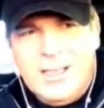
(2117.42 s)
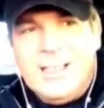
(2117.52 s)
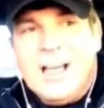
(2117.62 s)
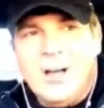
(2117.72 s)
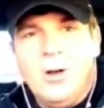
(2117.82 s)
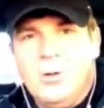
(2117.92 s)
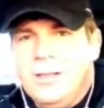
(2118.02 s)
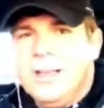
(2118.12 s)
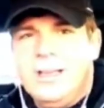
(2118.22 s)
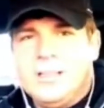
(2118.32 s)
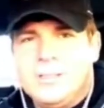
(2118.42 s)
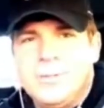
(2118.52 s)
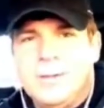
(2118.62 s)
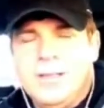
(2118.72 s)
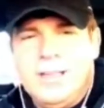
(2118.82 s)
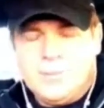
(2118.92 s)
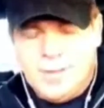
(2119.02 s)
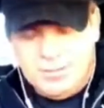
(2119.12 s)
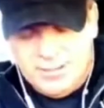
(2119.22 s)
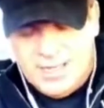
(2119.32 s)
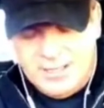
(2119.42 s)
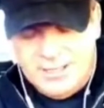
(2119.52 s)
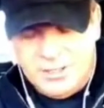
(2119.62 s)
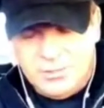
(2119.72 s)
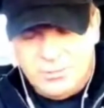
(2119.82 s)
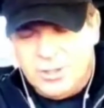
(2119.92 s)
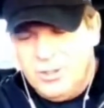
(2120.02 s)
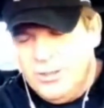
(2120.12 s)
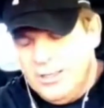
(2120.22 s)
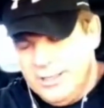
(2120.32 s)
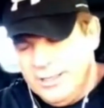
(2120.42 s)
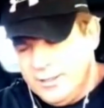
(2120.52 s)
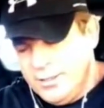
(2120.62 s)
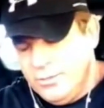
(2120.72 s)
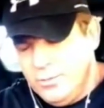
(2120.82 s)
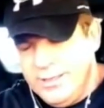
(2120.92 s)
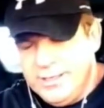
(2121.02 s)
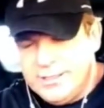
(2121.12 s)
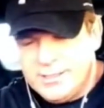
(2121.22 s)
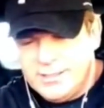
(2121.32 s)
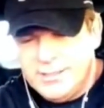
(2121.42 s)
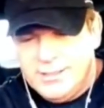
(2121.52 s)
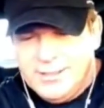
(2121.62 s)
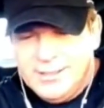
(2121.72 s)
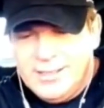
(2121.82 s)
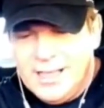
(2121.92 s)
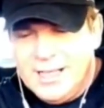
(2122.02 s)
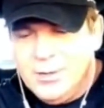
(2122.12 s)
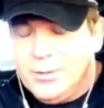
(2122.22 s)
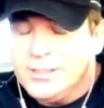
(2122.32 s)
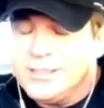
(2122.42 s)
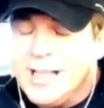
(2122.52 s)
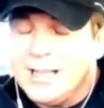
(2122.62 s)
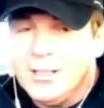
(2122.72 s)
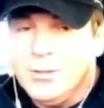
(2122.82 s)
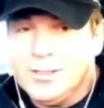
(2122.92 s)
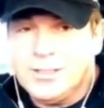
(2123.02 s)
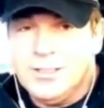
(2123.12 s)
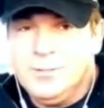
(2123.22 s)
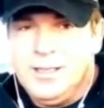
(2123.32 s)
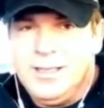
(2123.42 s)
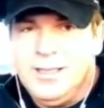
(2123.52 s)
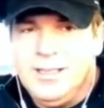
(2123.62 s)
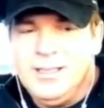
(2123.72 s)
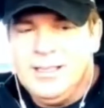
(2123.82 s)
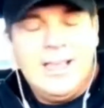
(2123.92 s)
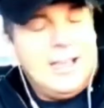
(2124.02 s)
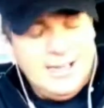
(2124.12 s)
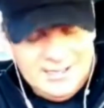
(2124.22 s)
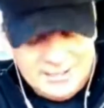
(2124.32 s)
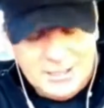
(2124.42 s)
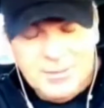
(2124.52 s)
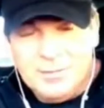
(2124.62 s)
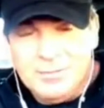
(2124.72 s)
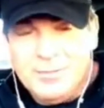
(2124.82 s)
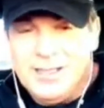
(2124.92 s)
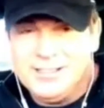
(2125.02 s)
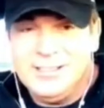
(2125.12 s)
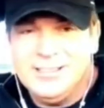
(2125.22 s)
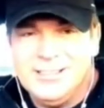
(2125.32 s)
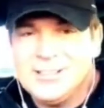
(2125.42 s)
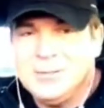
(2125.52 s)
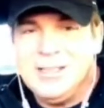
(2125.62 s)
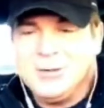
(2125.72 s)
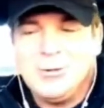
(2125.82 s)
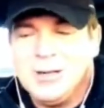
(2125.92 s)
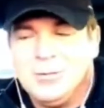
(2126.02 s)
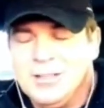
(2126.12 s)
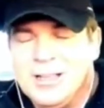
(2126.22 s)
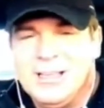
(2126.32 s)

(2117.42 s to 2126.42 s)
It is public knowledge. We're shooting it in 2 weeks. I know exactly what it's going to be, and it's going to be amazing. It's going to be incredible.